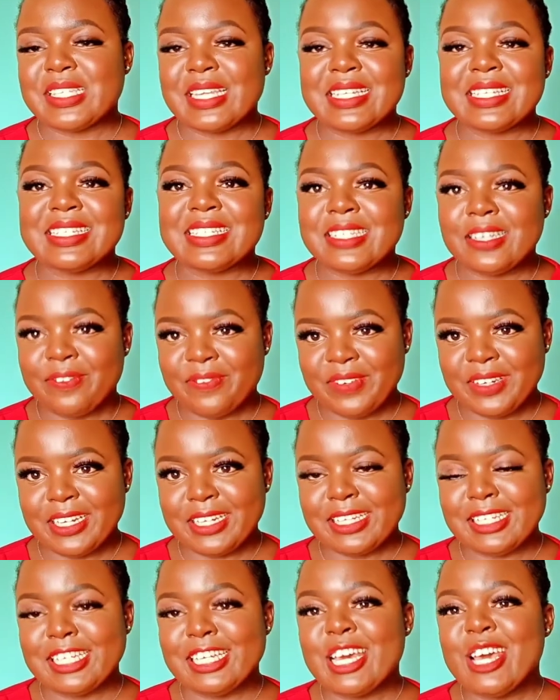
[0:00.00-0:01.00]
then
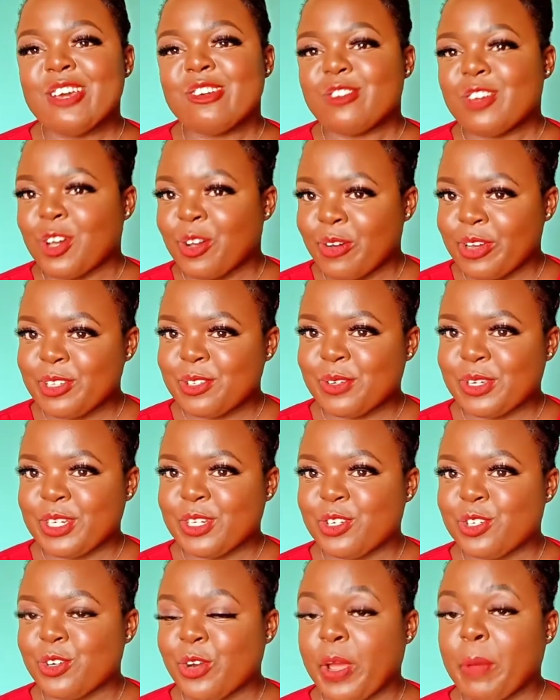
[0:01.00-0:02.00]
definitely you're going to
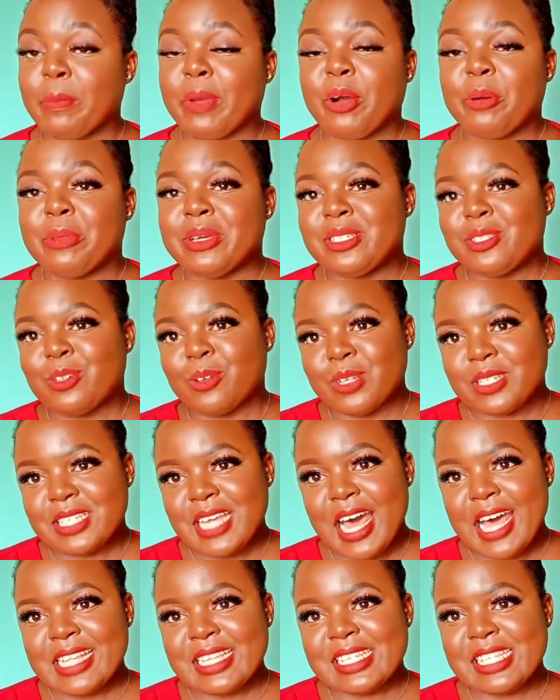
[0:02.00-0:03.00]
enjoy biomedical
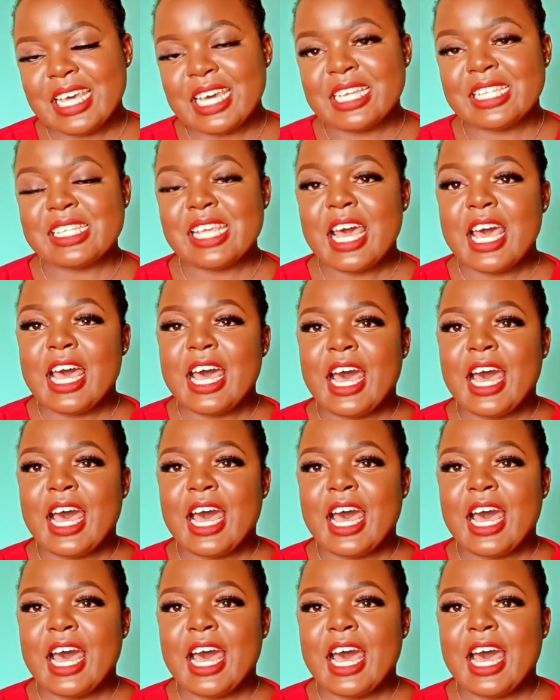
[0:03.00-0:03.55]
sciences.